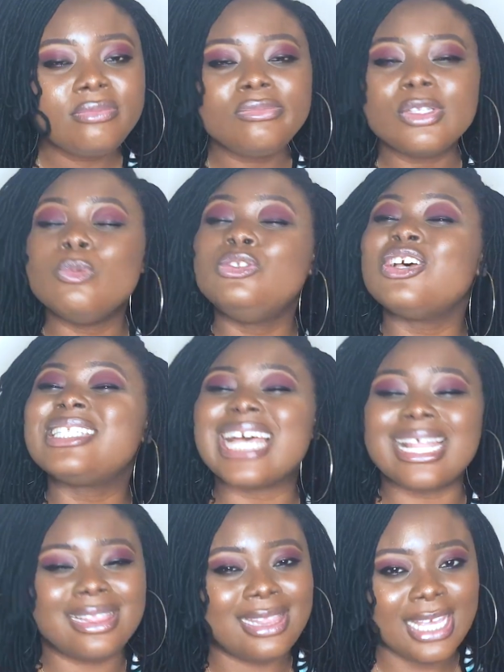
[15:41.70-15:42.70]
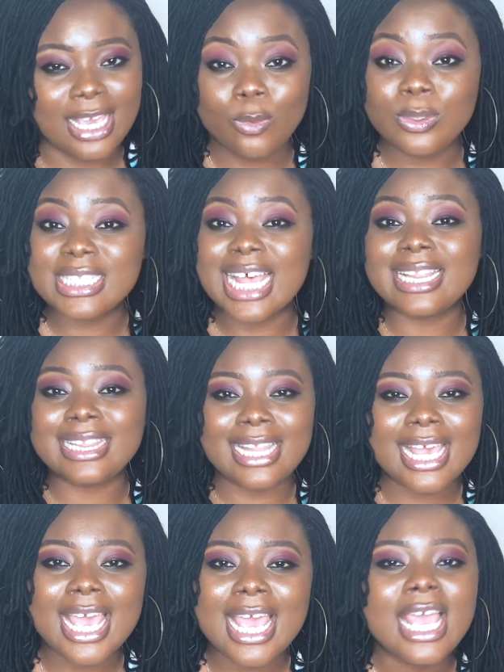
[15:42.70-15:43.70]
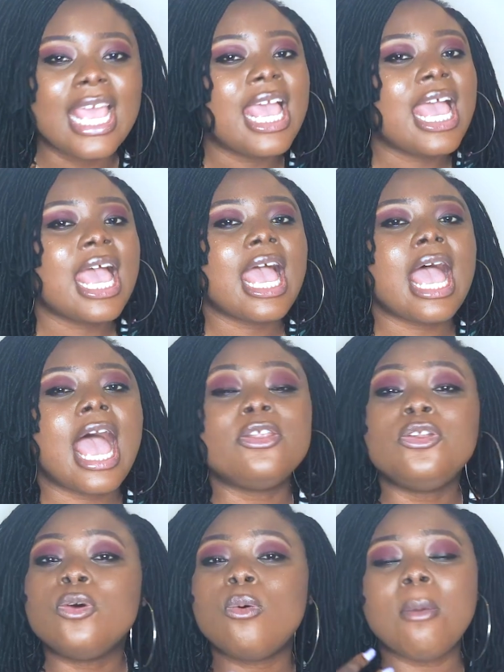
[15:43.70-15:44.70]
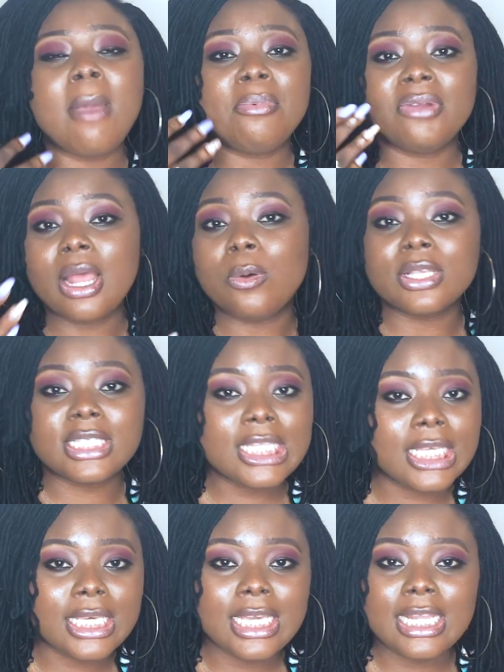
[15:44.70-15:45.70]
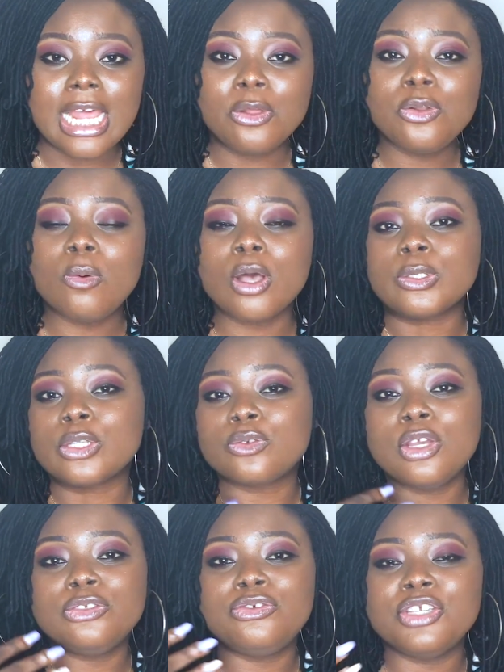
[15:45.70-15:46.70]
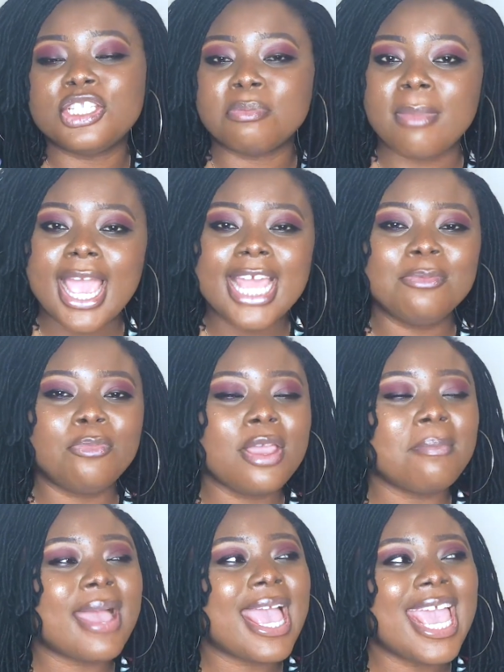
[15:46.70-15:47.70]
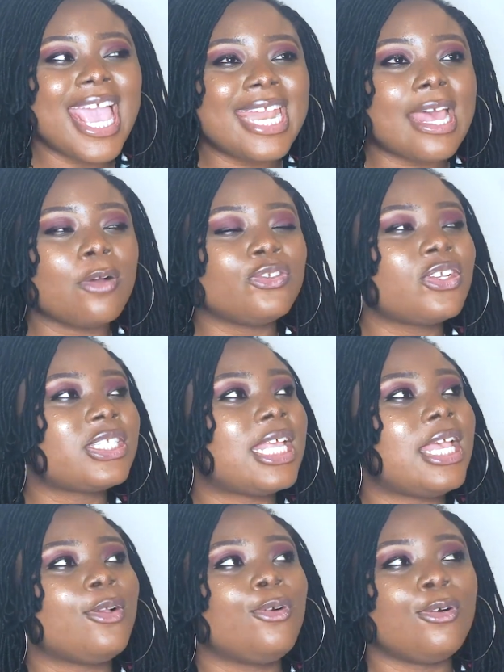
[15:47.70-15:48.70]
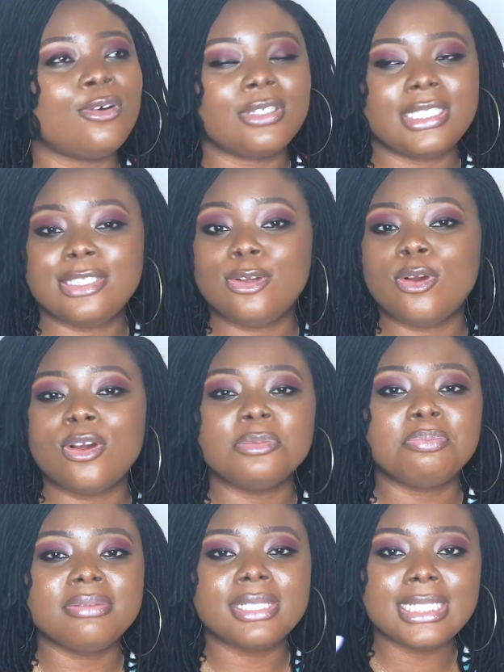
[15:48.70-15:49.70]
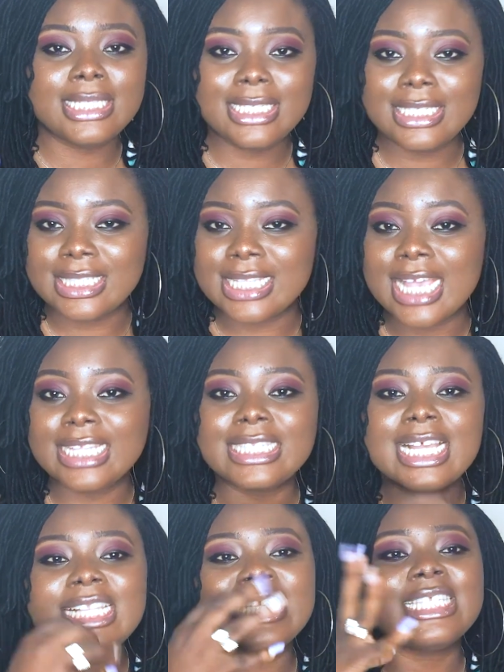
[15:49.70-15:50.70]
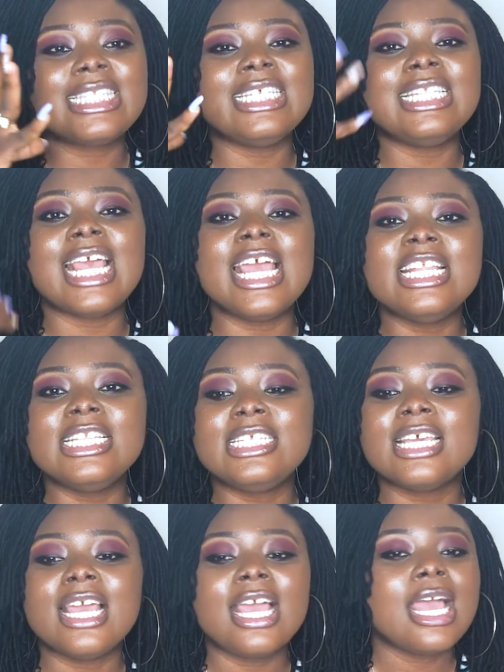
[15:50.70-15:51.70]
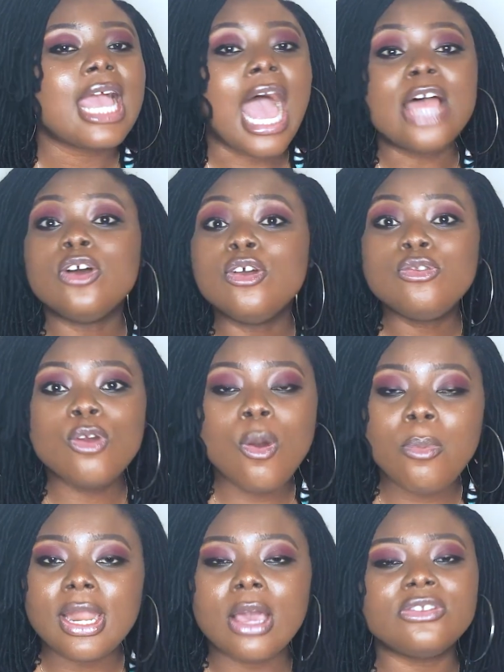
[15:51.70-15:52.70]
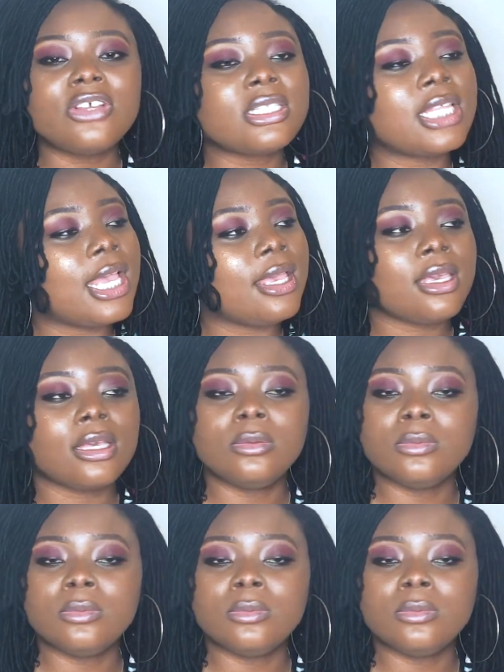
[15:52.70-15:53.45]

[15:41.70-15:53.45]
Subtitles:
We just sat there. We sat there. I don't know what my brother was thinking. I don't know what was going through his mind, but in my head I was just like, God, please, like, let this thing end. I don't know, but I was just like,